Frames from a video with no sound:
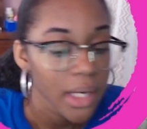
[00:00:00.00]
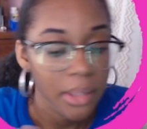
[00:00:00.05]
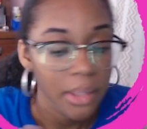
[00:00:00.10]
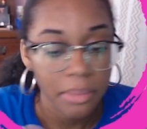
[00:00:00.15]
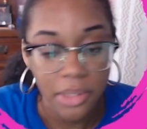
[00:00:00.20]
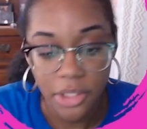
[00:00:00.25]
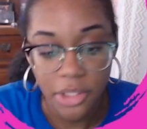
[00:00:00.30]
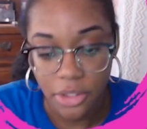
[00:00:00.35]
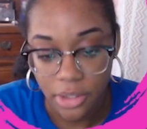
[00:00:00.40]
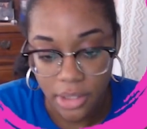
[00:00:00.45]

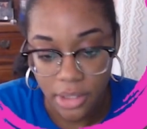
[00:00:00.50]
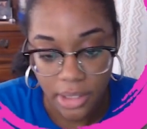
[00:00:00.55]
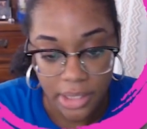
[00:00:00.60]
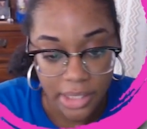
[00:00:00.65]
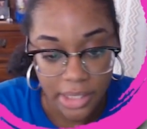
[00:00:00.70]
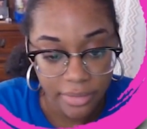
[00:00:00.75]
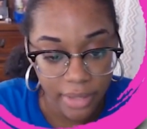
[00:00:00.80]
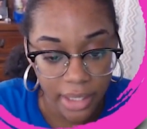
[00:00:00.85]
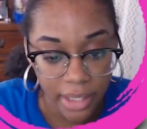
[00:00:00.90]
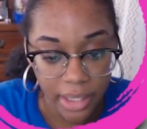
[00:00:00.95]
be sure to
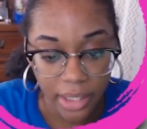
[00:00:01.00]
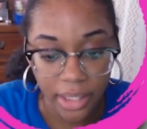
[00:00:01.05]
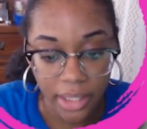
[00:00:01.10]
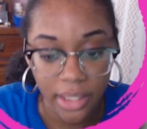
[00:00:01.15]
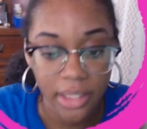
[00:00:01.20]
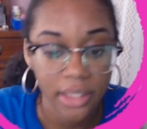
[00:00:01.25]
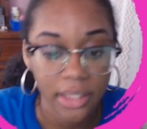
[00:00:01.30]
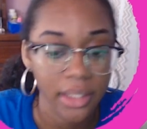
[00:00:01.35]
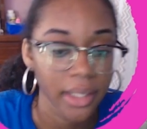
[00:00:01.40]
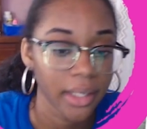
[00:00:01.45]
leave a
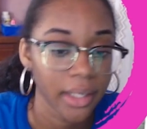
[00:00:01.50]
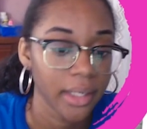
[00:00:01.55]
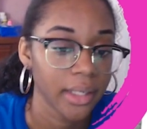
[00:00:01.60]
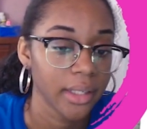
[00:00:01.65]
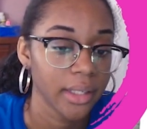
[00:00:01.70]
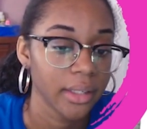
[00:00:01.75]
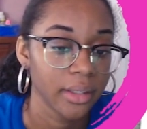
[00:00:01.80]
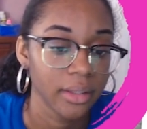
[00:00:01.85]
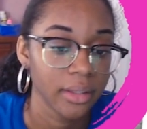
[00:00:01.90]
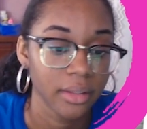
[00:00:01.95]
like
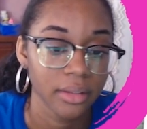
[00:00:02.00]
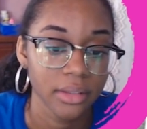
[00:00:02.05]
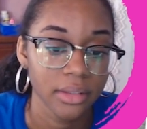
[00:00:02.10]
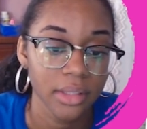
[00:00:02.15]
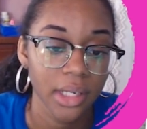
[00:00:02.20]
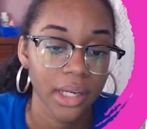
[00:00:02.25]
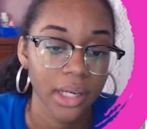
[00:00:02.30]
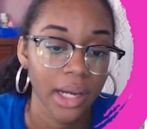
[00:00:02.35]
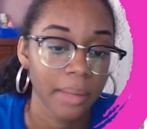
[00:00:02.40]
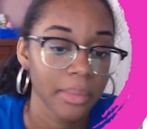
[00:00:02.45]
and
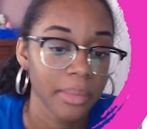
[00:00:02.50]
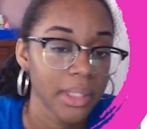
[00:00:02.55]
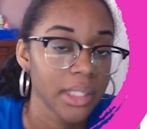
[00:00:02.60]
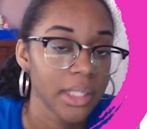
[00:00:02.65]
comment